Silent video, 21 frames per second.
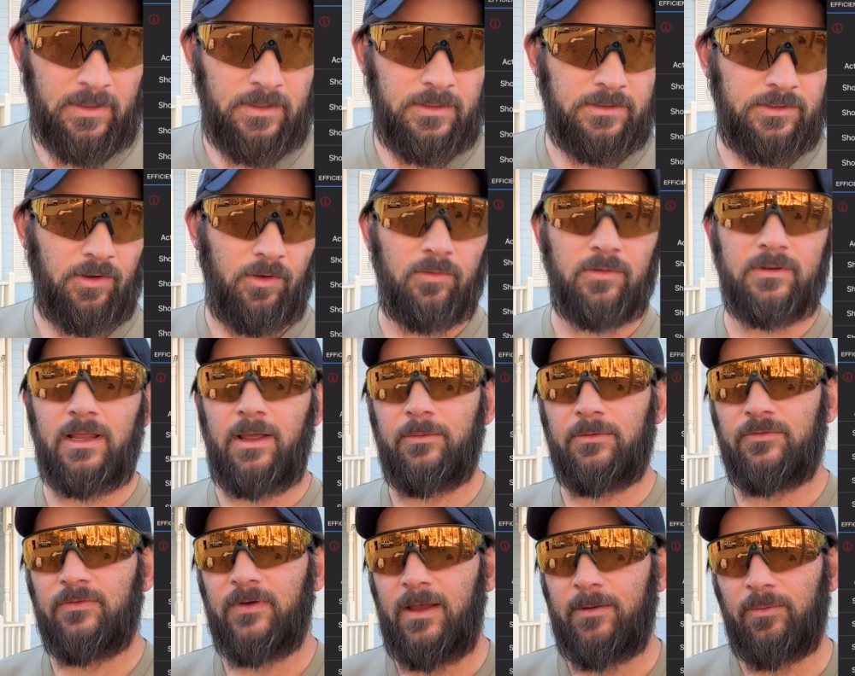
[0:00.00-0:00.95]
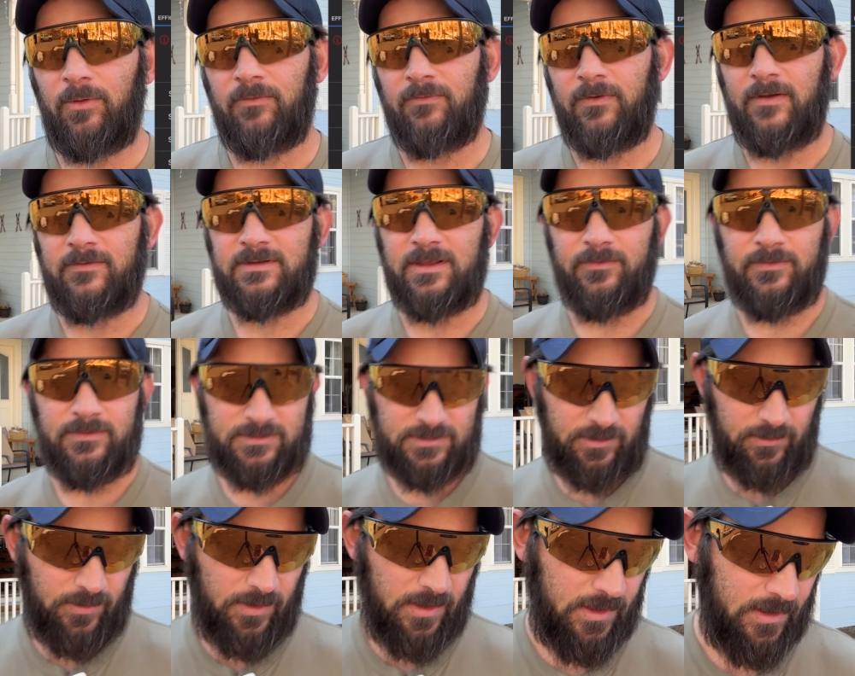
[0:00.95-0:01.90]
Total time was 5.57.
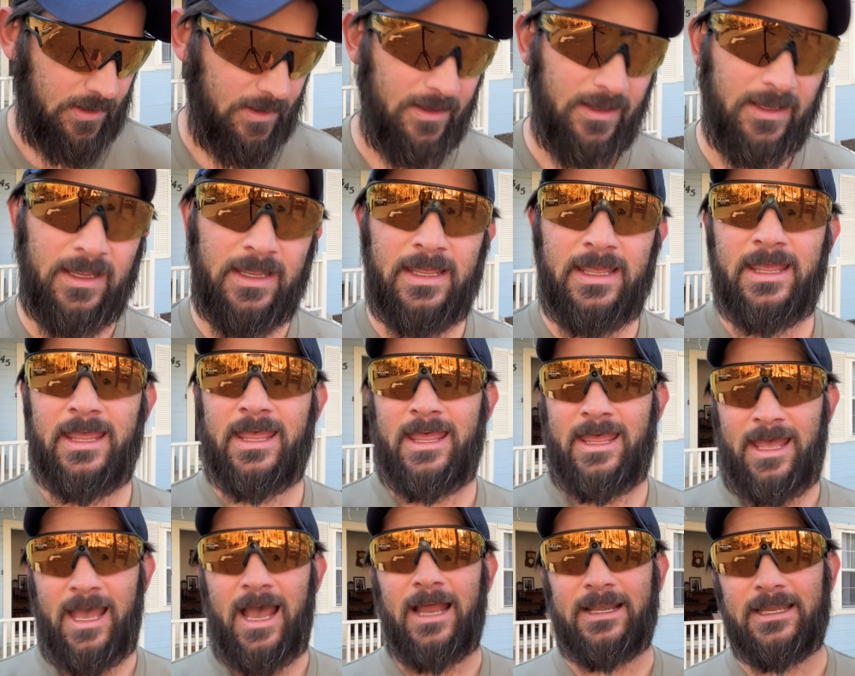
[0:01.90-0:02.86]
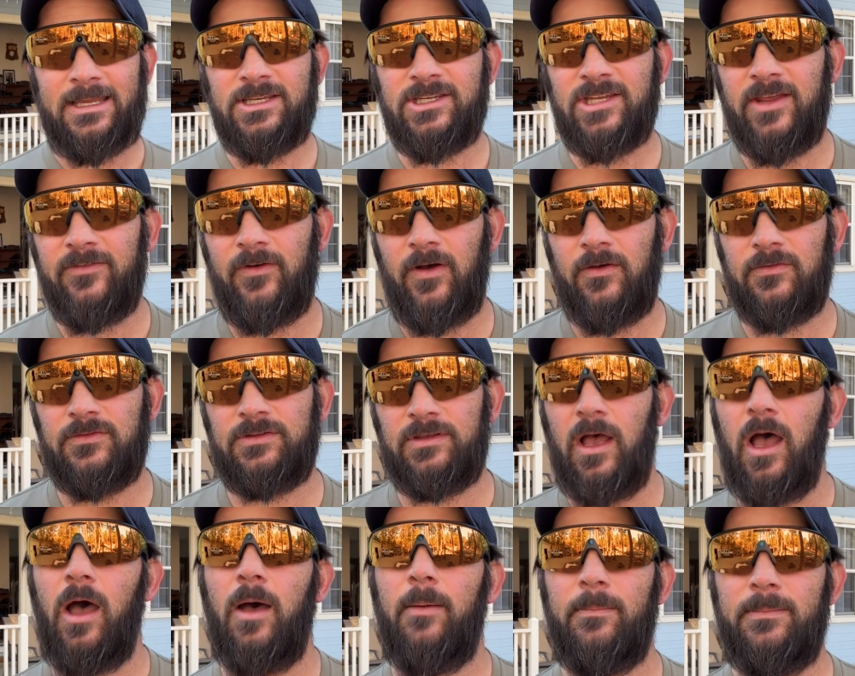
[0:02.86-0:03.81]
So I did shave off
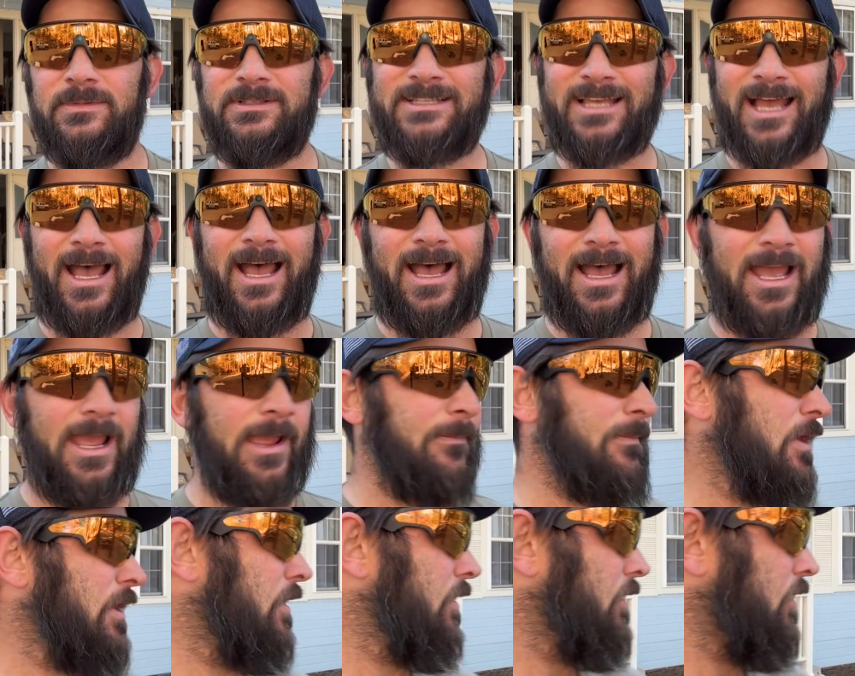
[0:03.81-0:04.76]
some time